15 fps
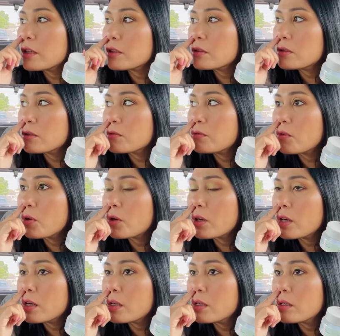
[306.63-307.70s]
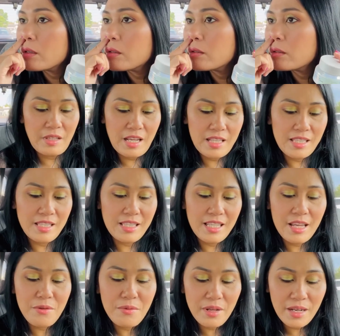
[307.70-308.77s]
to look for? Uh let's see
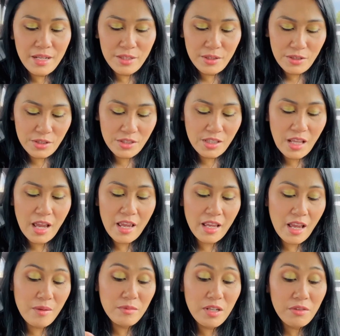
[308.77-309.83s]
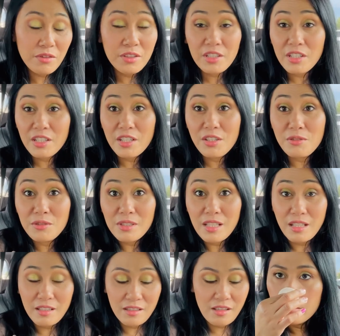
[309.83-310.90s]
what it looks like. I'm definitely going to use
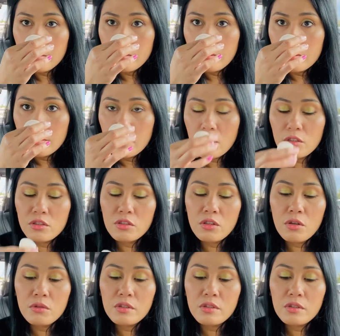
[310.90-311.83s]
this. There's no